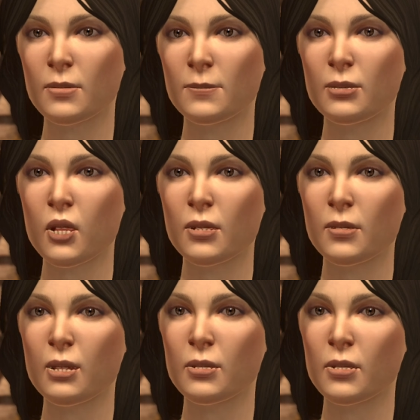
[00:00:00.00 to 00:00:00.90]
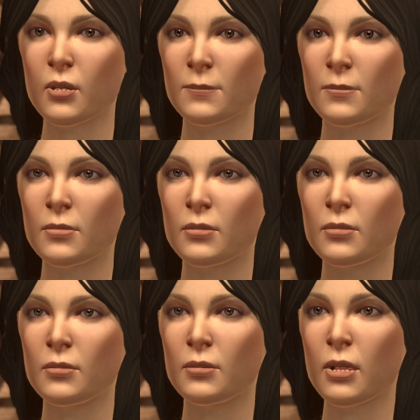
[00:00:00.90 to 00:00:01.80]
If you have need enough,
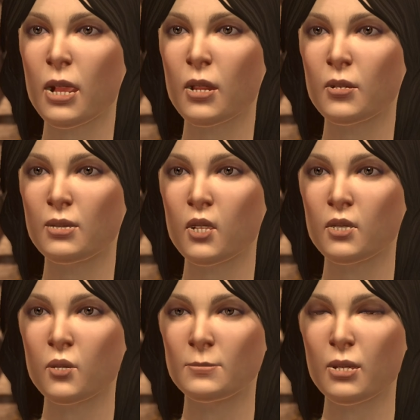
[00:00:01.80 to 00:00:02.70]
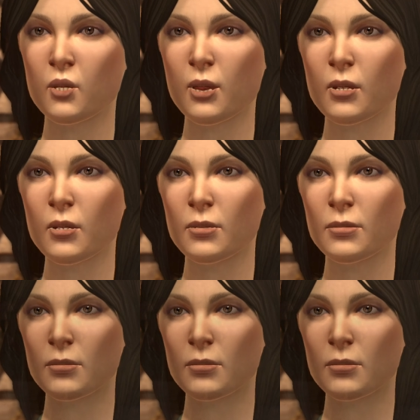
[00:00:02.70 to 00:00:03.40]
Anders will be within.